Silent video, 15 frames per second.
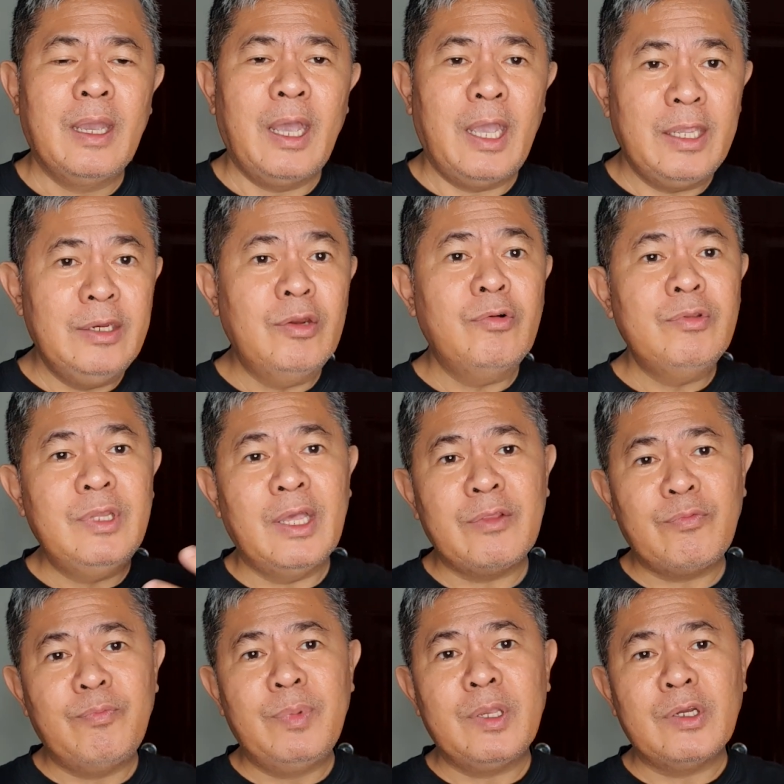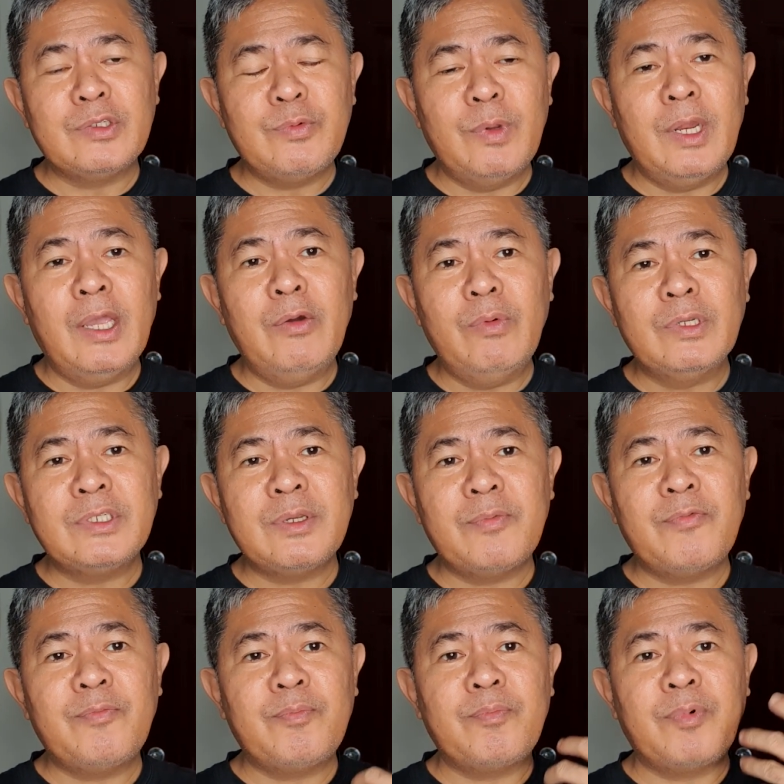I know that because when I was a
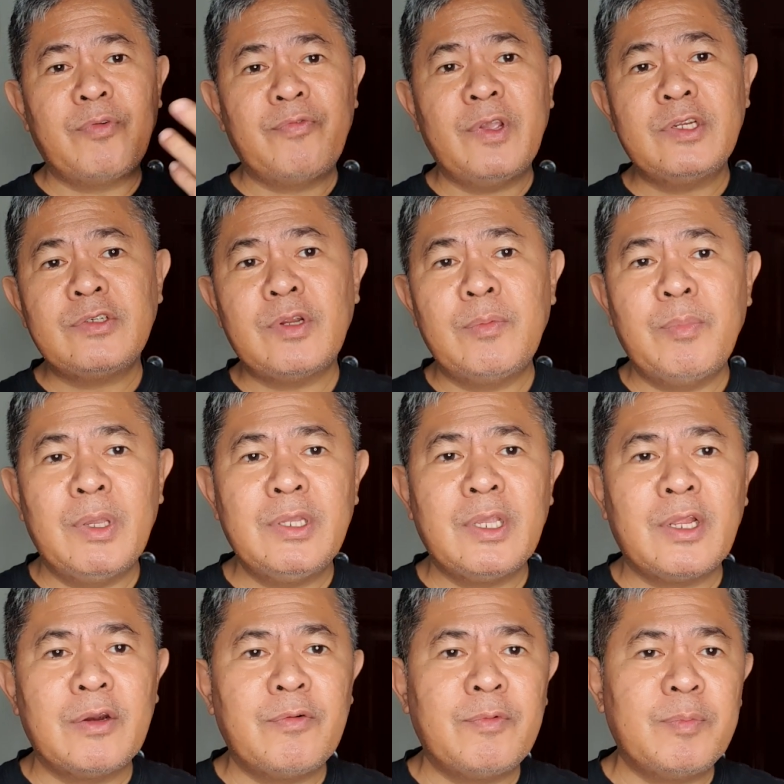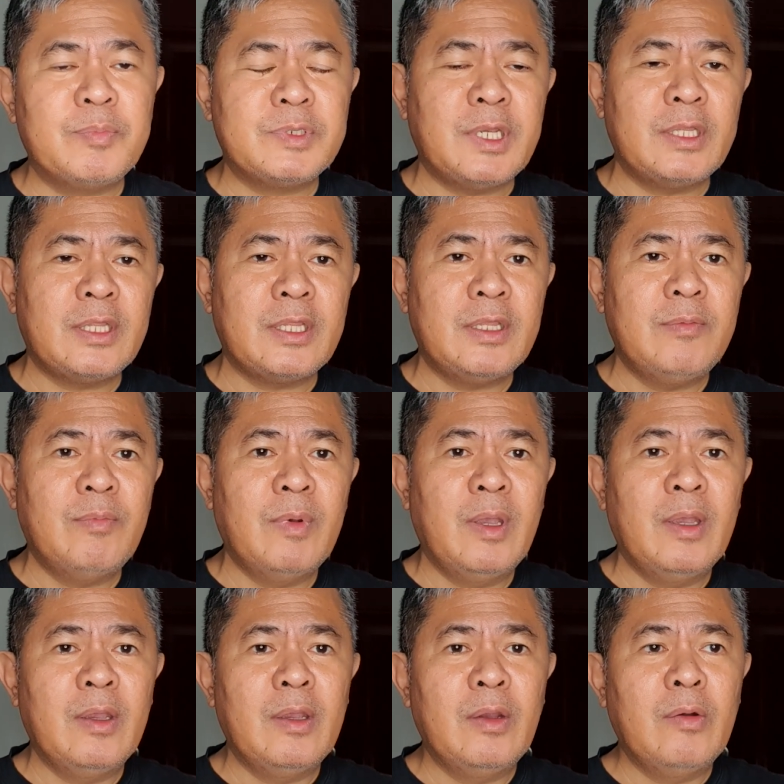professional medical representative,
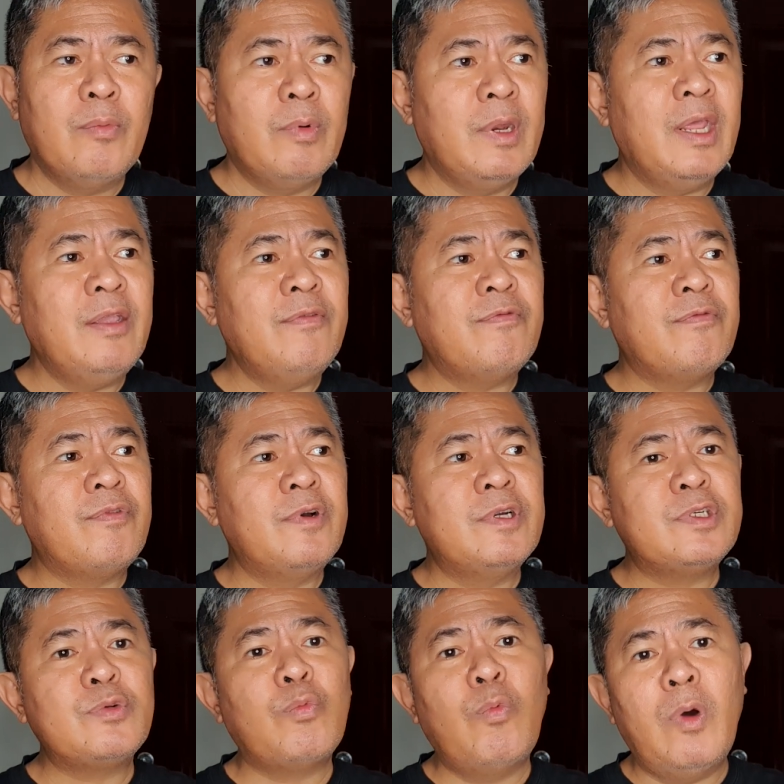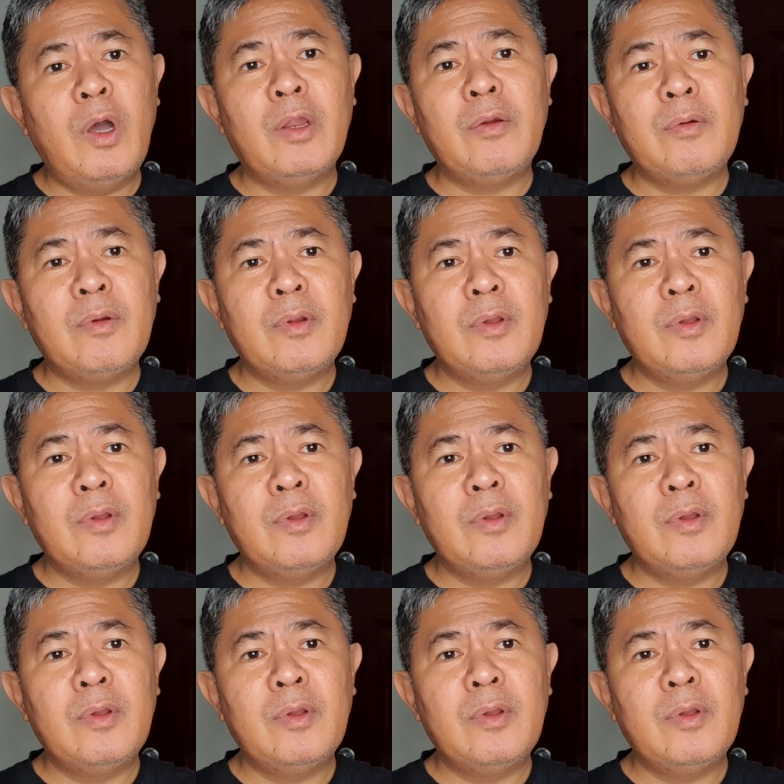when I first won